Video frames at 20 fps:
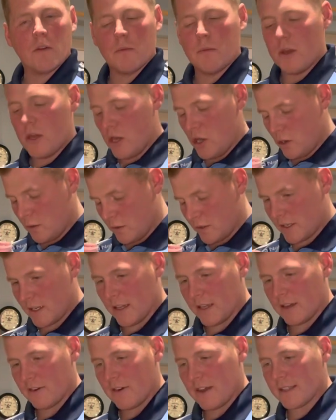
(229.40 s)
to be using
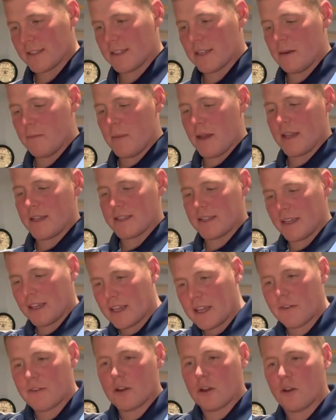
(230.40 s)
in the rest of the mix and
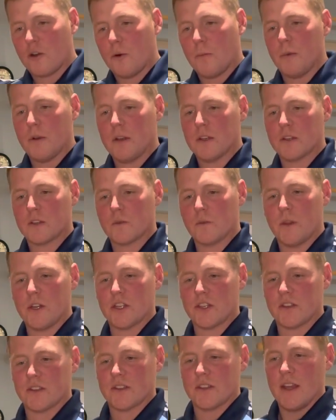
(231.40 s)
give it a couple of
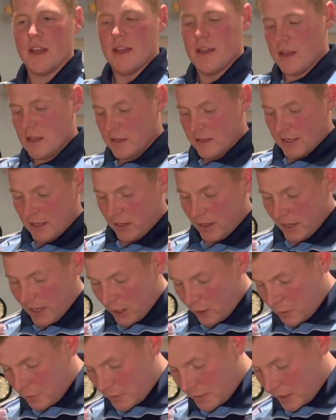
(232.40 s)
swishes till I
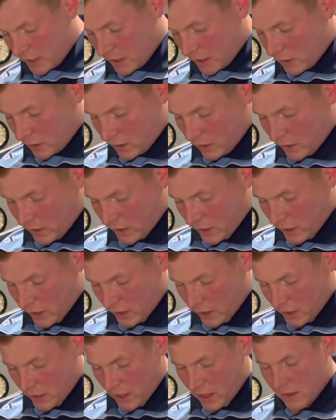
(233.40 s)
get up to
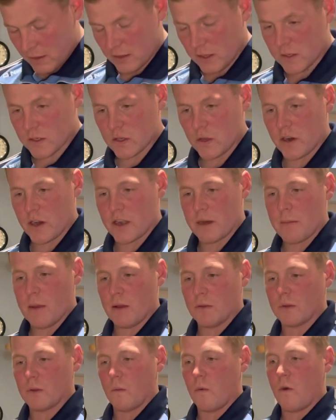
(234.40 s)
the desired
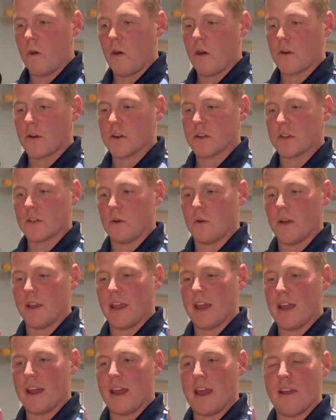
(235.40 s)
amount of water, so I
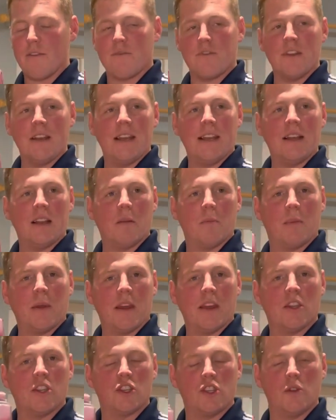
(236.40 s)
get every little
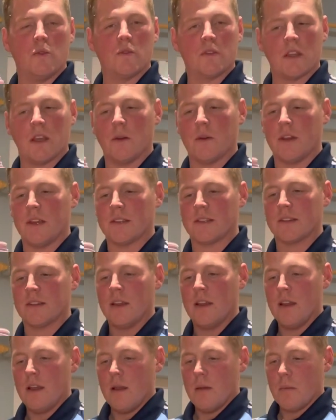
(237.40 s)
bit of juice out of this,
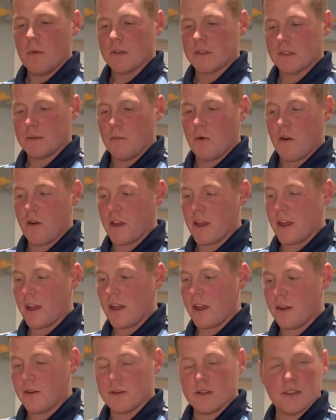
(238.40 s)
because the more you
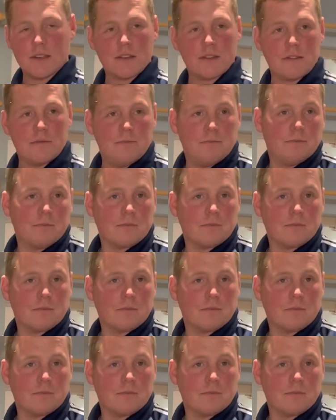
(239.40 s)
get out of this,